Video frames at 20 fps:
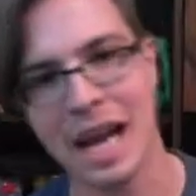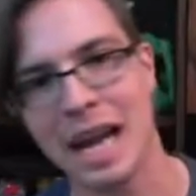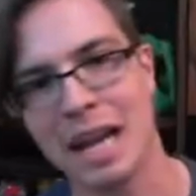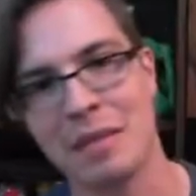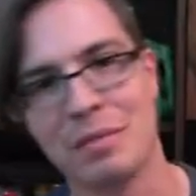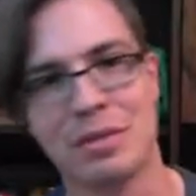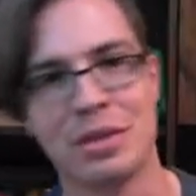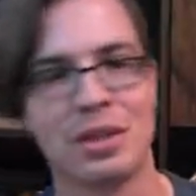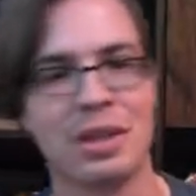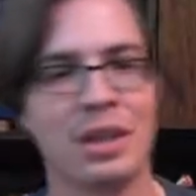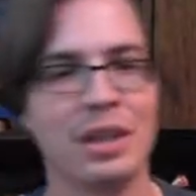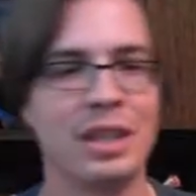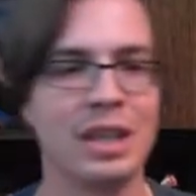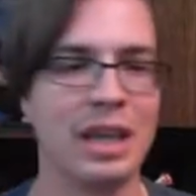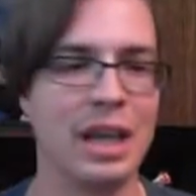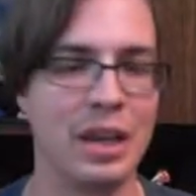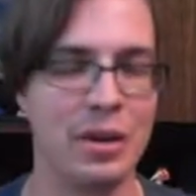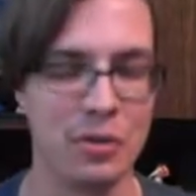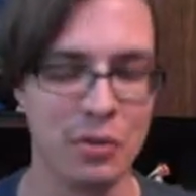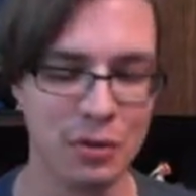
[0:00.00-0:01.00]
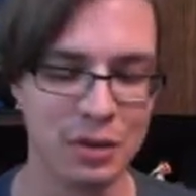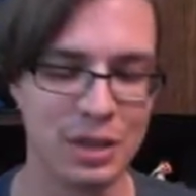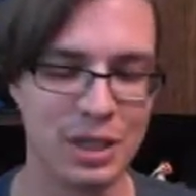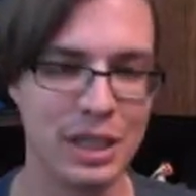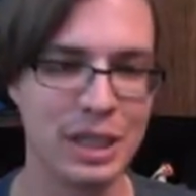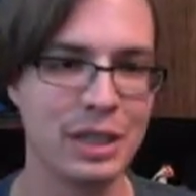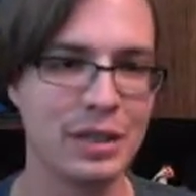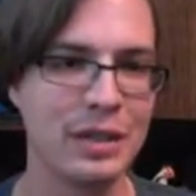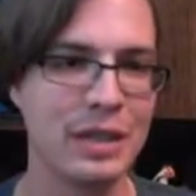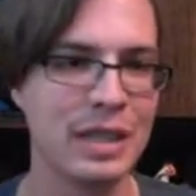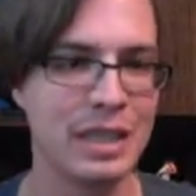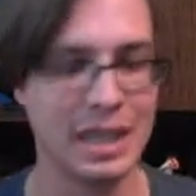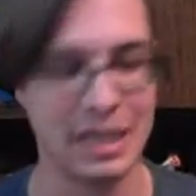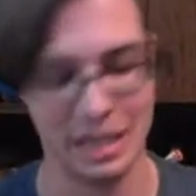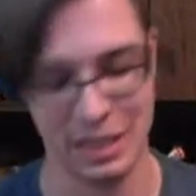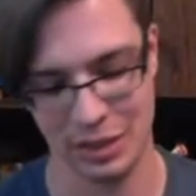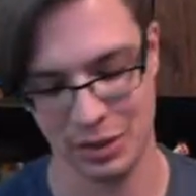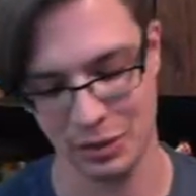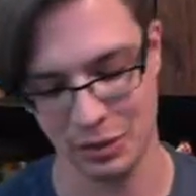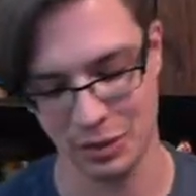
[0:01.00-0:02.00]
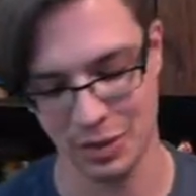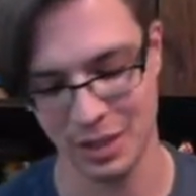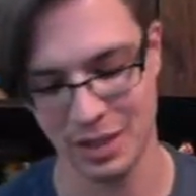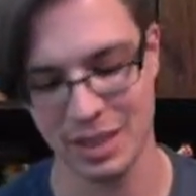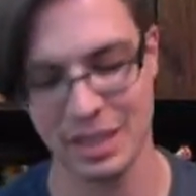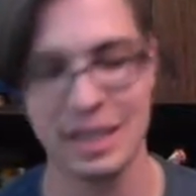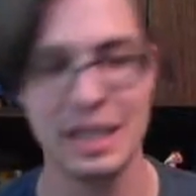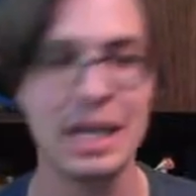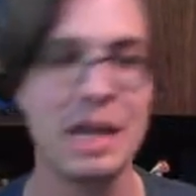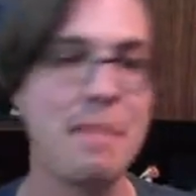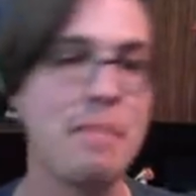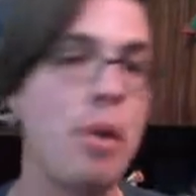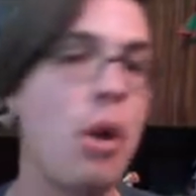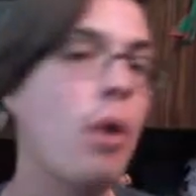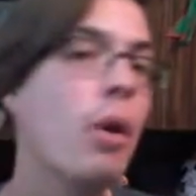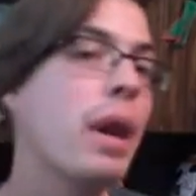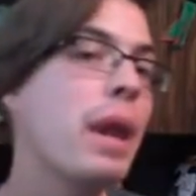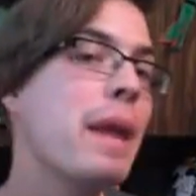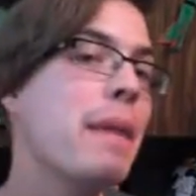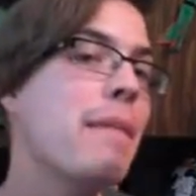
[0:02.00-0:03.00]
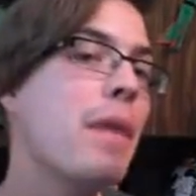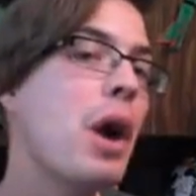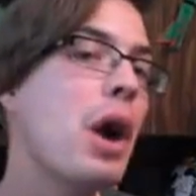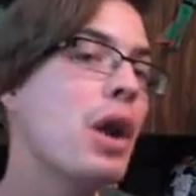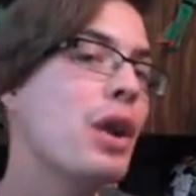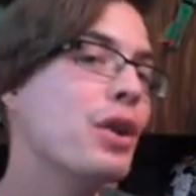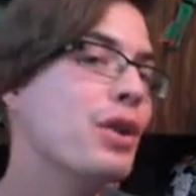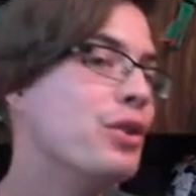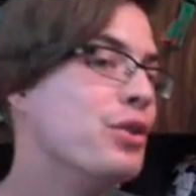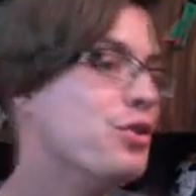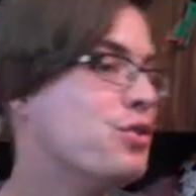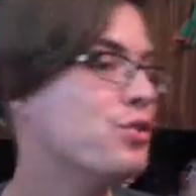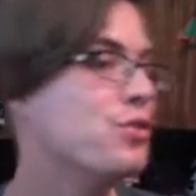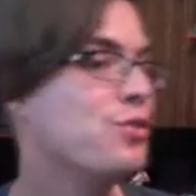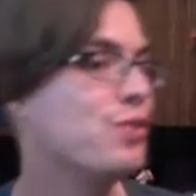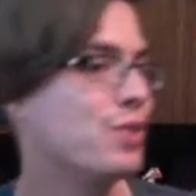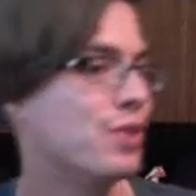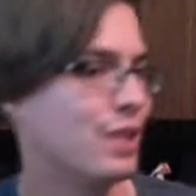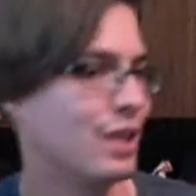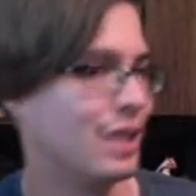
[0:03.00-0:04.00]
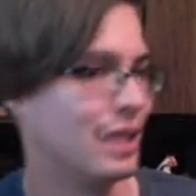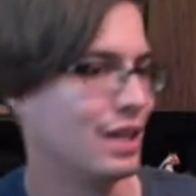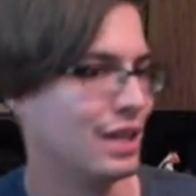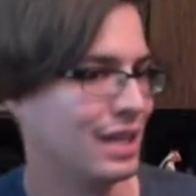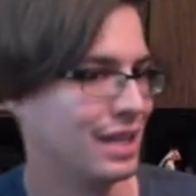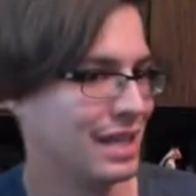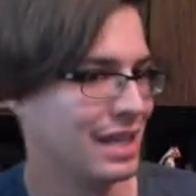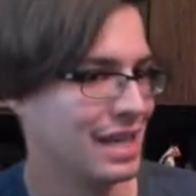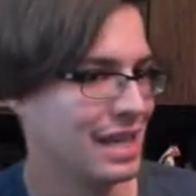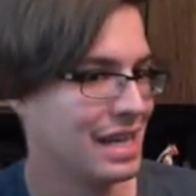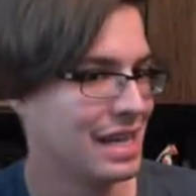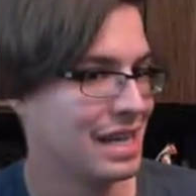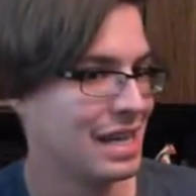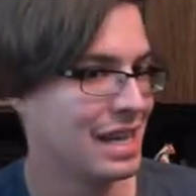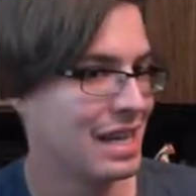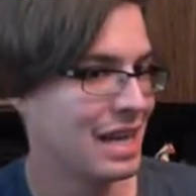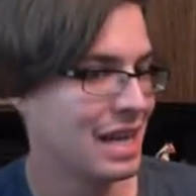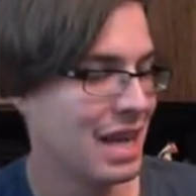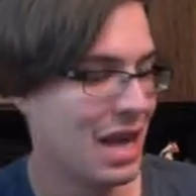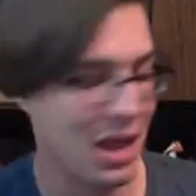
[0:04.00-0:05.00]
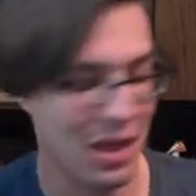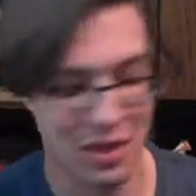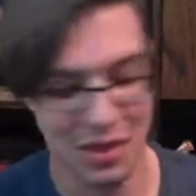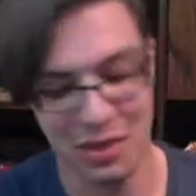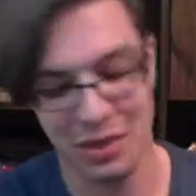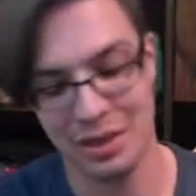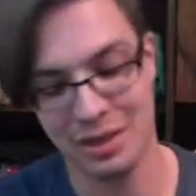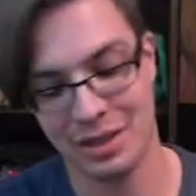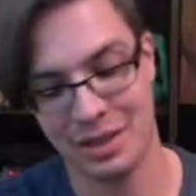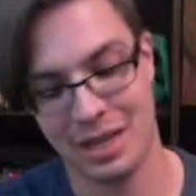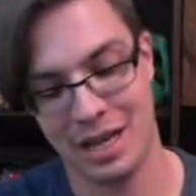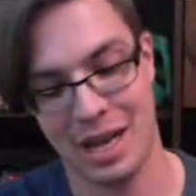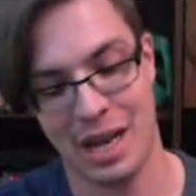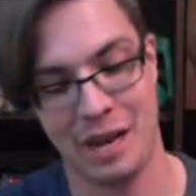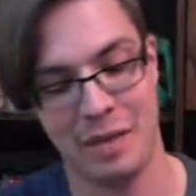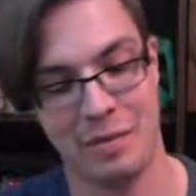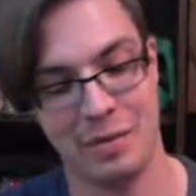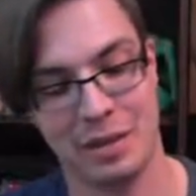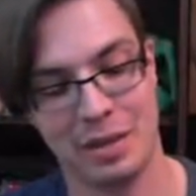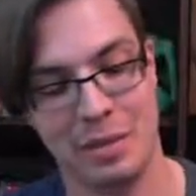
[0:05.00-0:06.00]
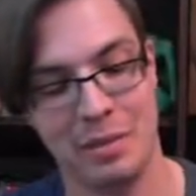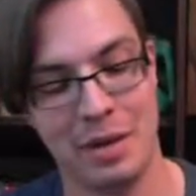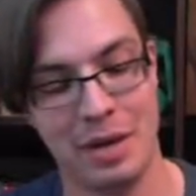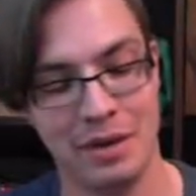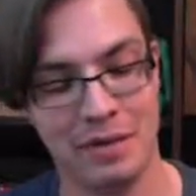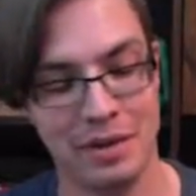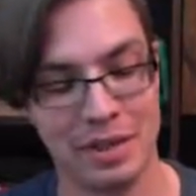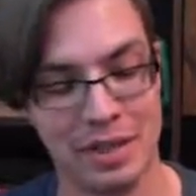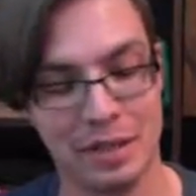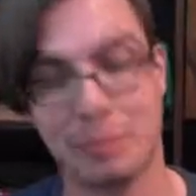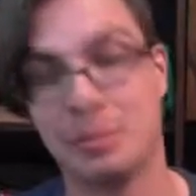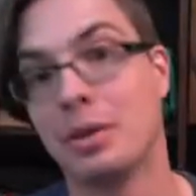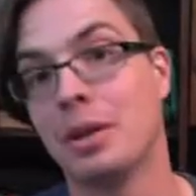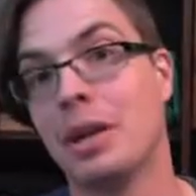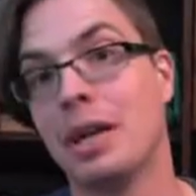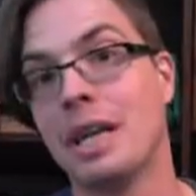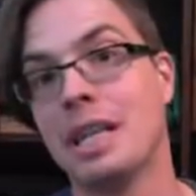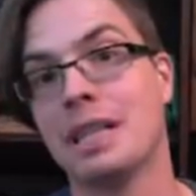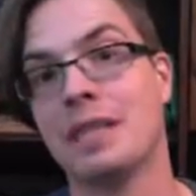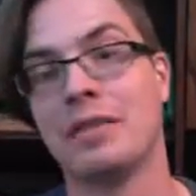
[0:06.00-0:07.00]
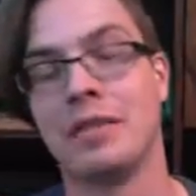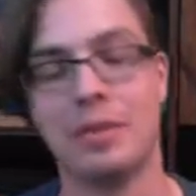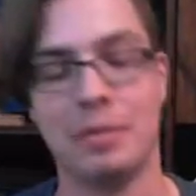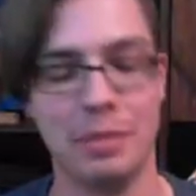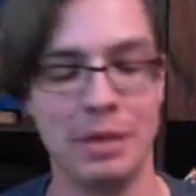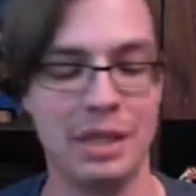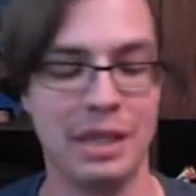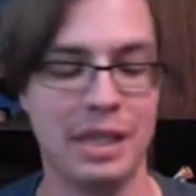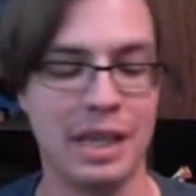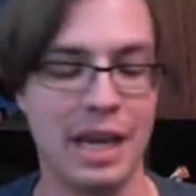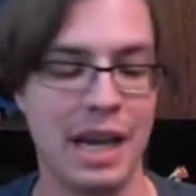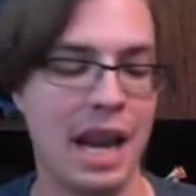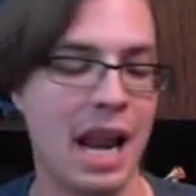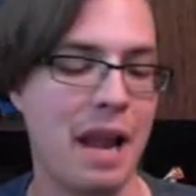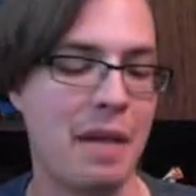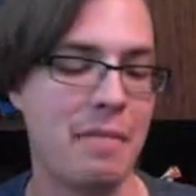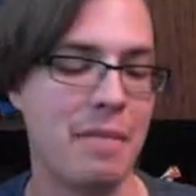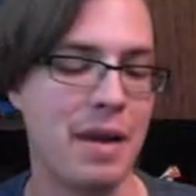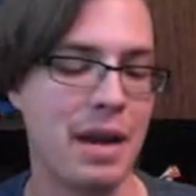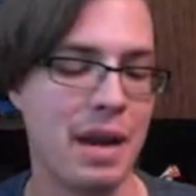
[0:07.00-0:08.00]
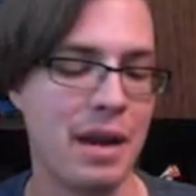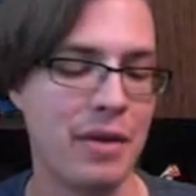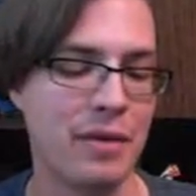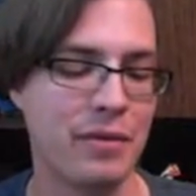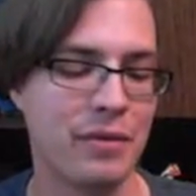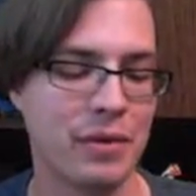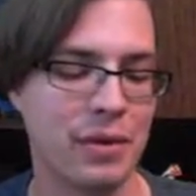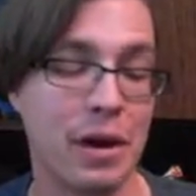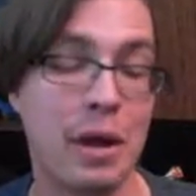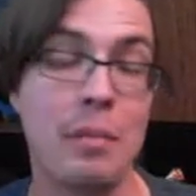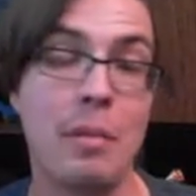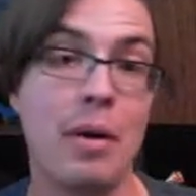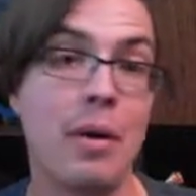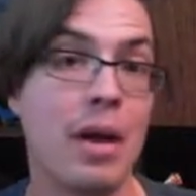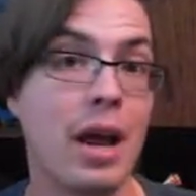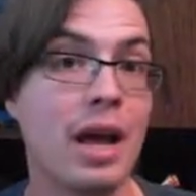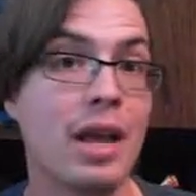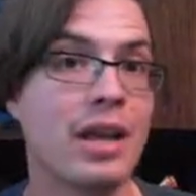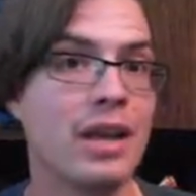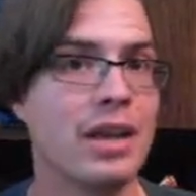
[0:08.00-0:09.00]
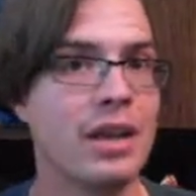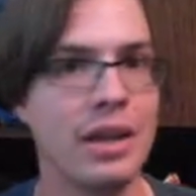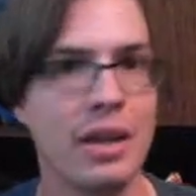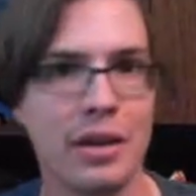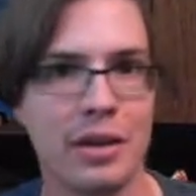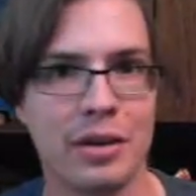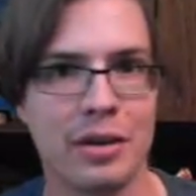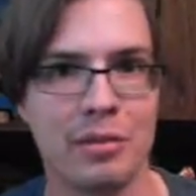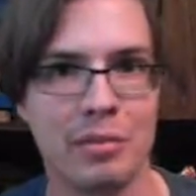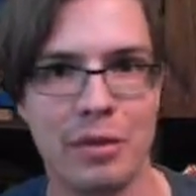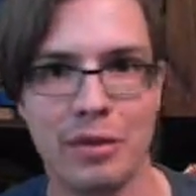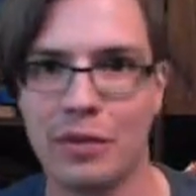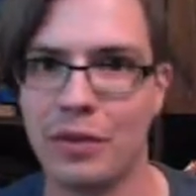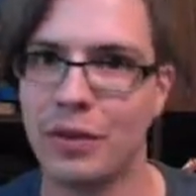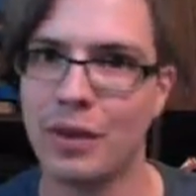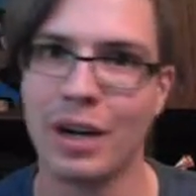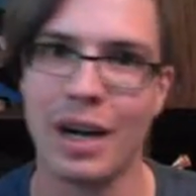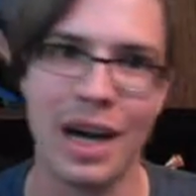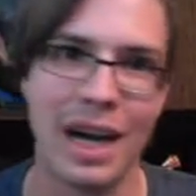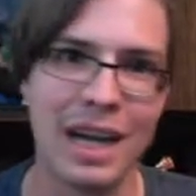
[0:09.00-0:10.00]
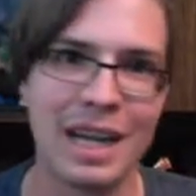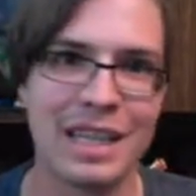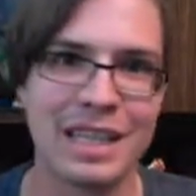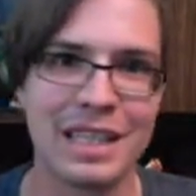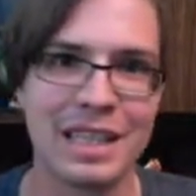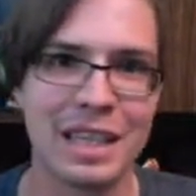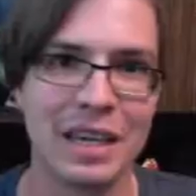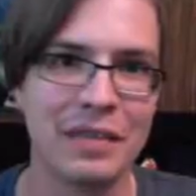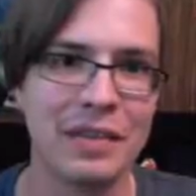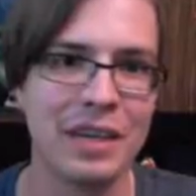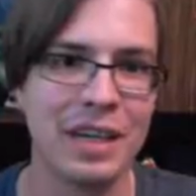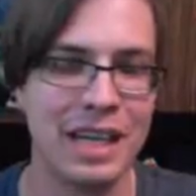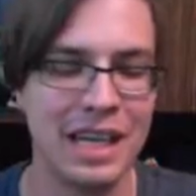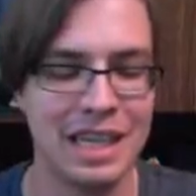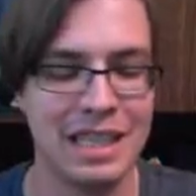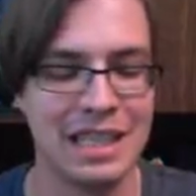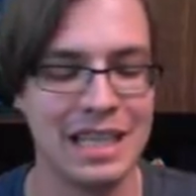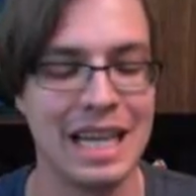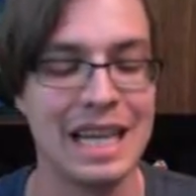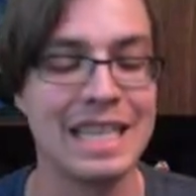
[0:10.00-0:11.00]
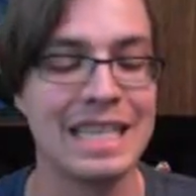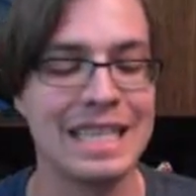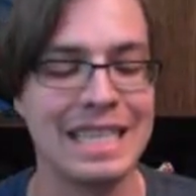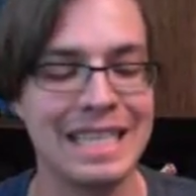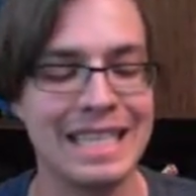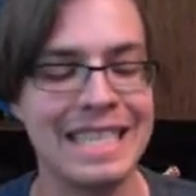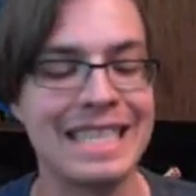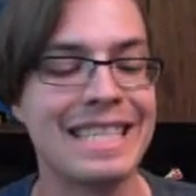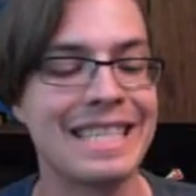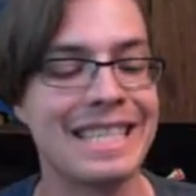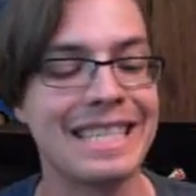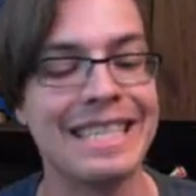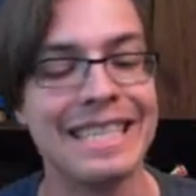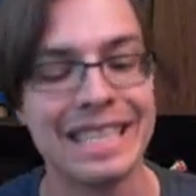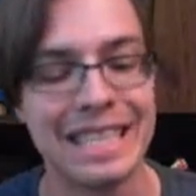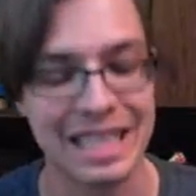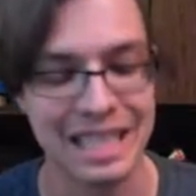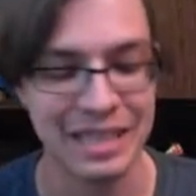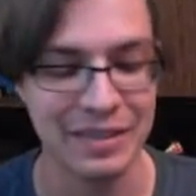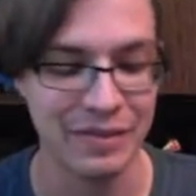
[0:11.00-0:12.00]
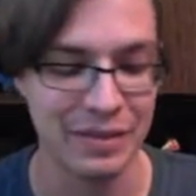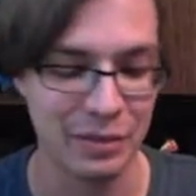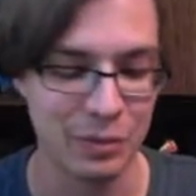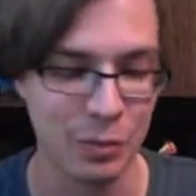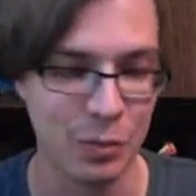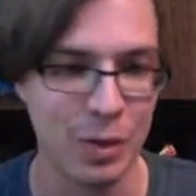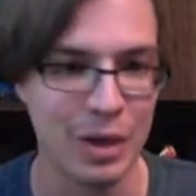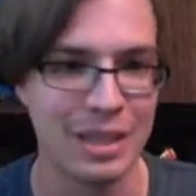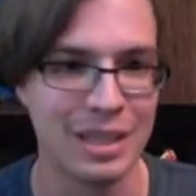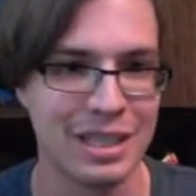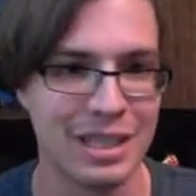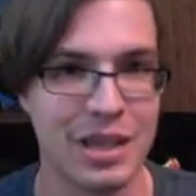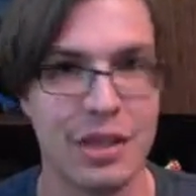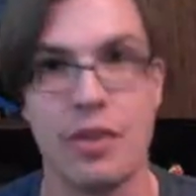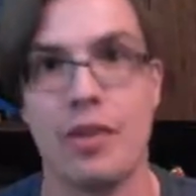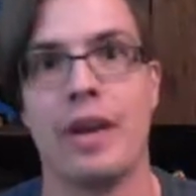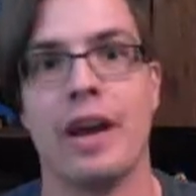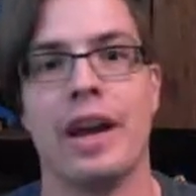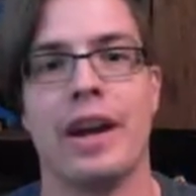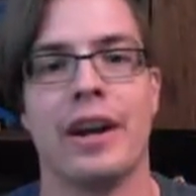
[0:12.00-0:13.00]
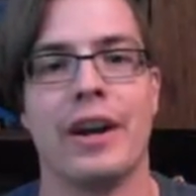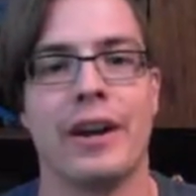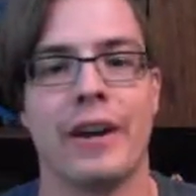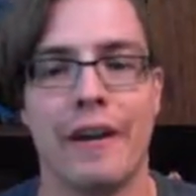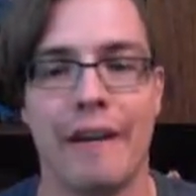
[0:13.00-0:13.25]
I am starting a new series, as you can see, Pokemon Duel. This game was a bit of a surprise for me. It had been out for about a year before I discovered its existence even was there.